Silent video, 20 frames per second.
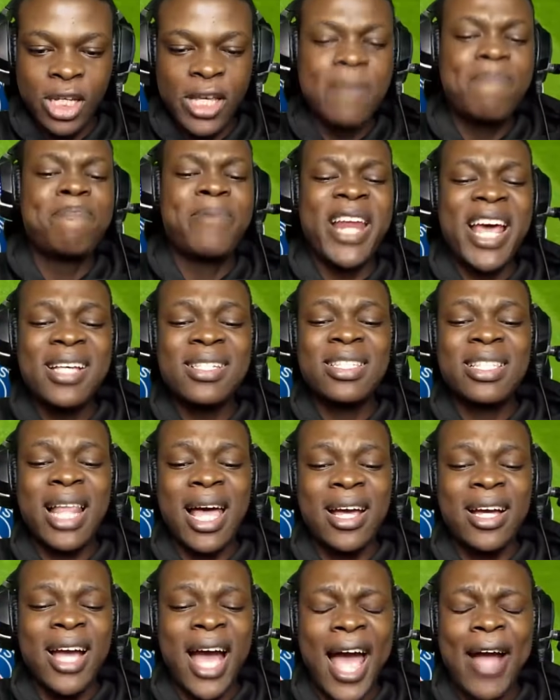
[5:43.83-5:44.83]
He plays
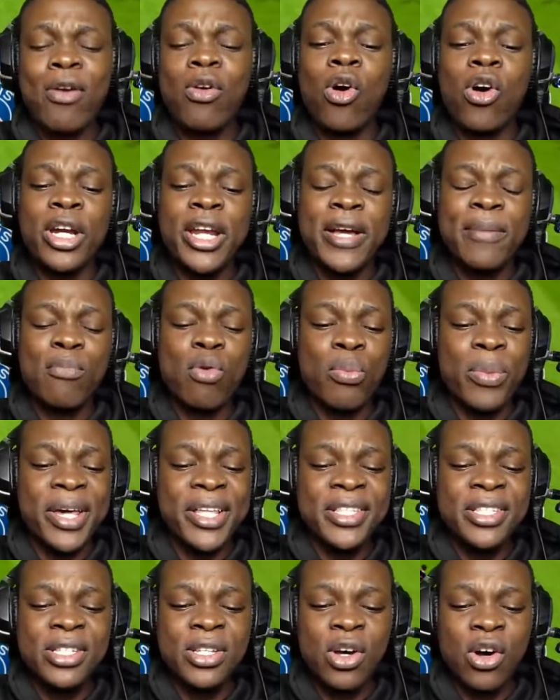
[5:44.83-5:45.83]
like iconic
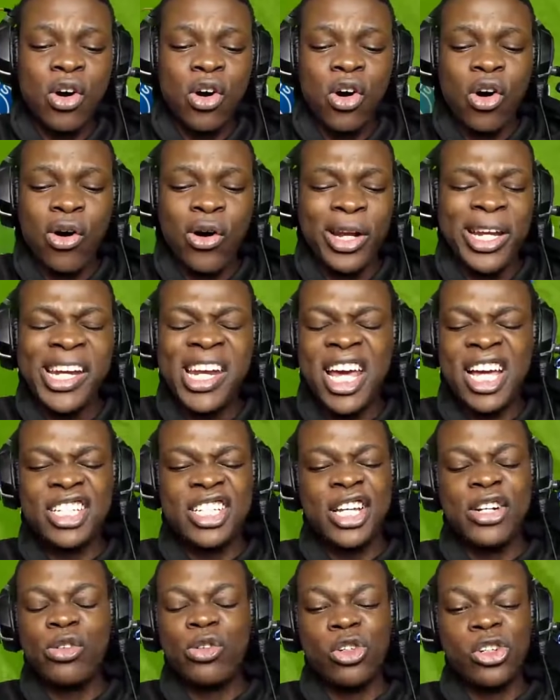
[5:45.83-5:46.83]
moments or
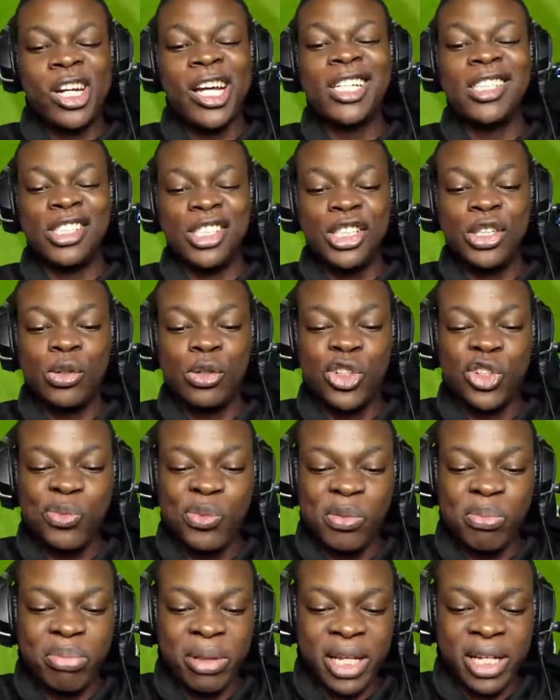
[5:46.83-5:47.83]
legend Ronaldinho should
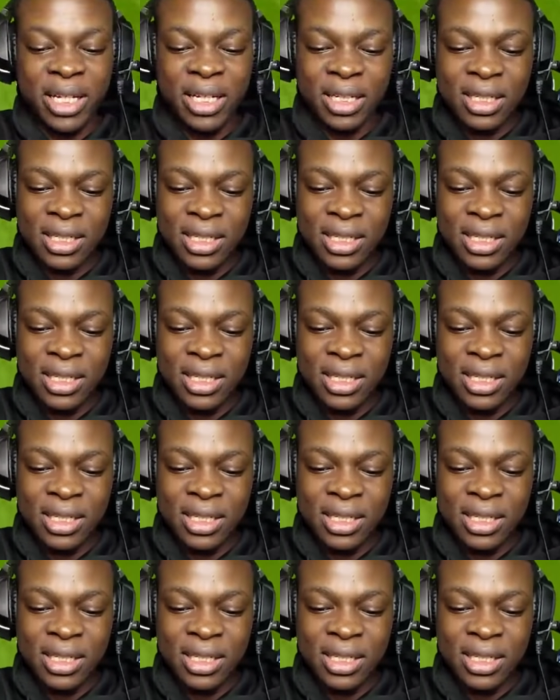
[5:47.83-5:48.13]
be playing.